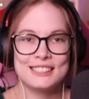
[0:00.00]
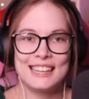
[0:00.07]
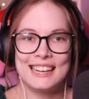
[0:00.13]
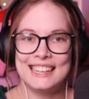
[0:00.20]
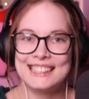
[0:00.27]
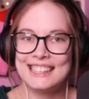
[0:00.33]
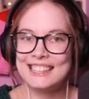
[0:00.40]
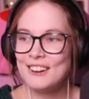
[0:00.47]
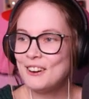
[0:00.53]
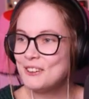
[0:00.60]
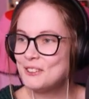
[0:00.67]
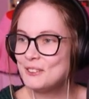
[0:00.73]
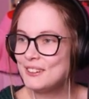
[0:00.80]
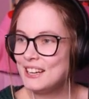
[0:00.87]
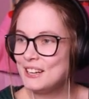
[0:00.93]
I get
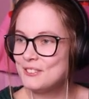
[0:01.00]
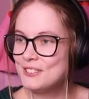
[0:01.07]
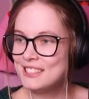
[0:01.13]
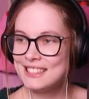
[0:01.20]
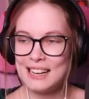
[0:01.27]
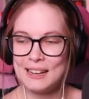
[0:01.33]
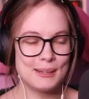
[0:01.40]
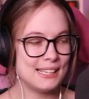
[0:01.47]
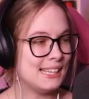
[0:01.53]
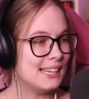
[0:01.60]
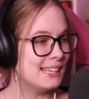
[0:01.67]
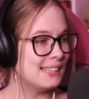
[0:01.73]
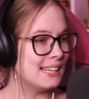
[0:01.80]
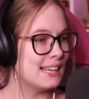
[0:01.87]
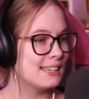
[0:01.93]
hungry every time I hear
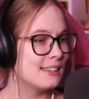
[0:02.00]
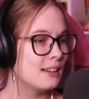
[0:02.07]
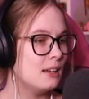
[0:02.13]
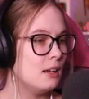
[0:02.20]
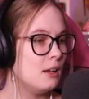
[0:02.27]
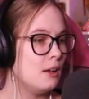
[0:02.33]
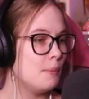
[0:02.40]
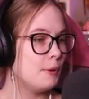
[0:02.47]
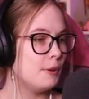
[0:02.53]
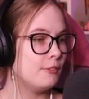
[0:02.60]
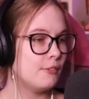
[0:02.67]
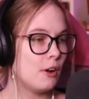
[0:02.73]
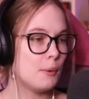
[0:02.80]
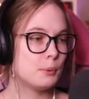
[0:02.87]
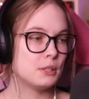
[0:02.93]
that.
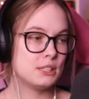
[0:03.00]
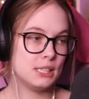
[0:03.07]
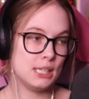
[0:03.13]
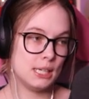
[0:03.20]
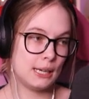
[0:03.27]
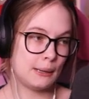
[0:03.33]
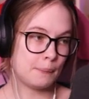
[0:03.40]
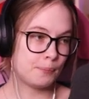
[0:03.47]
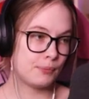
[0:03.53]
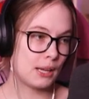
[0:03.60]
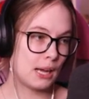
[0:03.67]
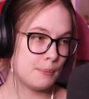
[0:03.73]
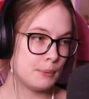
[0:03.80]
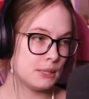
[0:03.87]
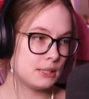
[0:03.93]
Before proceeding,
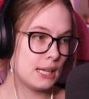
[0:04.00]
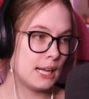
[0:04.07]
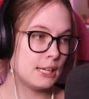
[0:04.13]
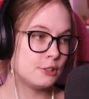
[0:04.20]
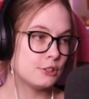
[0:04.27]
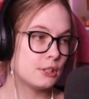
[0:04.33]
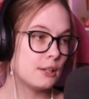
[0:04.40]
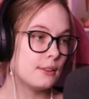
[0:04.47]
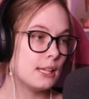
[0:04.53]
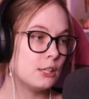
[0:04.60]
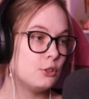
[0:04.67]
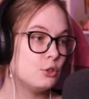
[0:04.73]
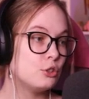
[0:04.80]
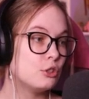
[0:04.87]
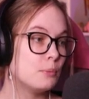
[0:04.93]
I must ask that
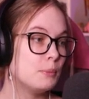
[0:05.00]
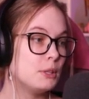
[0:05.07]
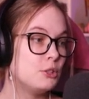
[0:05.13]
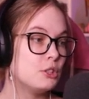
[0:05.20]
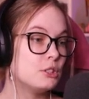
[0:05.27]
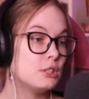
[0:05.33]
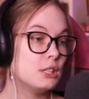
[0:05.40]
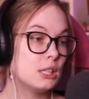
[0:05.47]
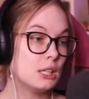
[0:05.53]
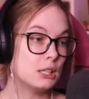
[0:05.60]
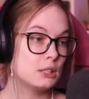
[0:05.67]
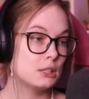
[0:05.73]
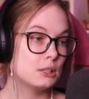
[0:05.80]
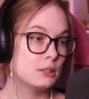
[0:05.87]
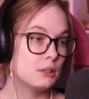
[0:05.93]
you submit your
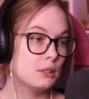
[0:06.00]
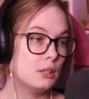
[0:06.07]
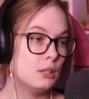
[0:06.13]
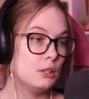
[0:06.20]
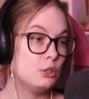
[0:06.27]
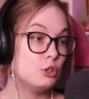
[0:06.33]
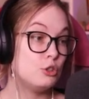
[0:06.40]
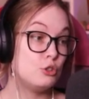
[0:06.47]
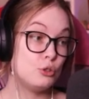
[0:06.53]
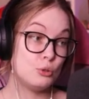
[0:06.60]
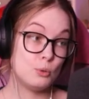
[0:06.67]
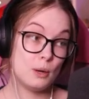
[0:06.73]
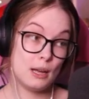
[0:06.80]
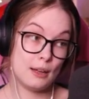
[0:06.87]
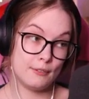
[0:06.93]
tickets. You do
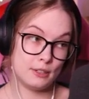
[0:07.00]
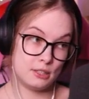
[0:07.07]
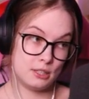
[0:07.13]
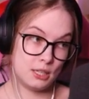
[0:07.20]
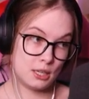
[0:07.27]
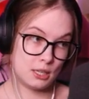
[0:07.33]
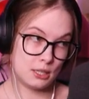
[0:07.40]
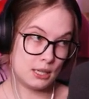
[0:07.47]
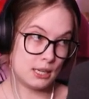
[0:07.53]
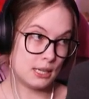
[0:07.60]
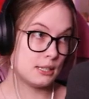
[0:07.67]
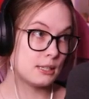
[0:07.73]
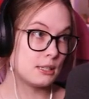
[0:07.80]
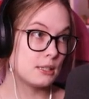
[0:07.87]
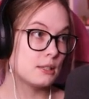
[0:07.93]
have a ticket,
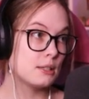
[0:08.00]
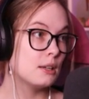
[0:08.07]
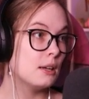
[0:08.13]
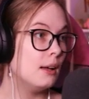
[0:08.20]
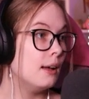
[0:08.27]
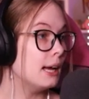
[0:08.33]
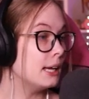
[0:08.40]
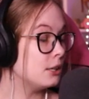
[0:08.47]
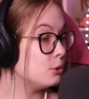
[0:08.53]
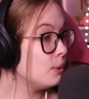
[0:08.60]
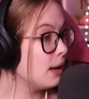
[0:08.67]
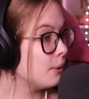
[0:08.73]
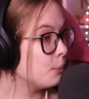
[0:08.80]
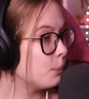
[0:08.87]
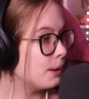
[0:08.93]
yes? I do
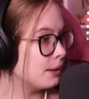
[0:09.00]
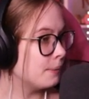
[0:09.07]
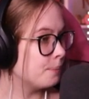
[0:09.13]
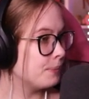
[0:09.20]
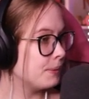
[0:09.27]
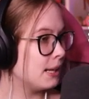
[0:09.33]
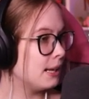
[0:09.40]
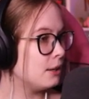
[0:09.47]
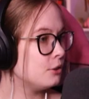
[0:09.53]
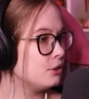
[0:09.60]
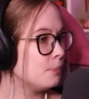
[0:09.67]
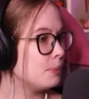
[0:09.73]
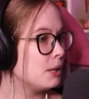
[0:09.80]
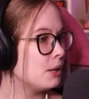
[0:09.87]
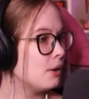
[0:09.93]
have one. Allows the
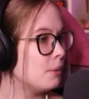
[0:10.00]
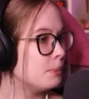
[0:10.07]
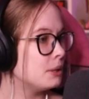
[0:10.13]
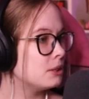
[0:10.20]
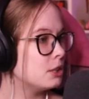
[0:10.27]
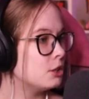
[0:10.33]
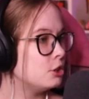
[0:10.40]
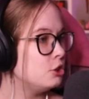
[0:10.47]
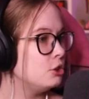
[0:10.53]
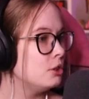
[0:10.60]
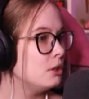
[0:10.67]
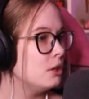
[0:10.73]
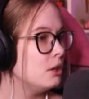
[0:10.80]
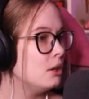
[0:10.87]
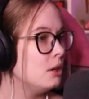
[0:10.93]
bearer passage.
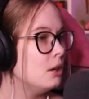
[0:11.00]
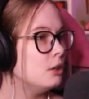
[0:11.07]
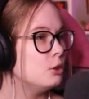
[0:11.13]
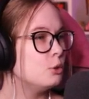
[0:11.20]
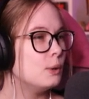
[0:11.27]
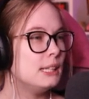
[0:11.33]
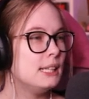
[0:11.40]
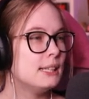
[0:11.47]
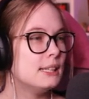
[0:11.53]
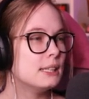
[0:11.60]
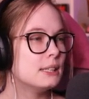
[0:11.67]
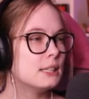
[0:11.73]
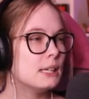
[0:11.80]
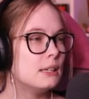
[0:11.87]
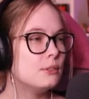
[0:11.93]
Do I need
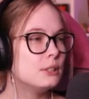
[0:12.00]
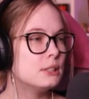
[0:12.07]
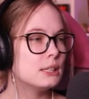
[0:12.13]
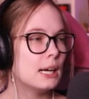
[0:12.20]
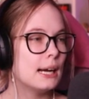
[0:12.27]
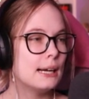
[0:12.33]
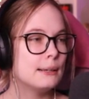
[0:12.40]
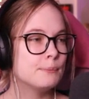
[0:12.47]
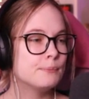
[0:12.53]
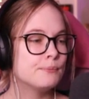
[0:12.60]
this every time?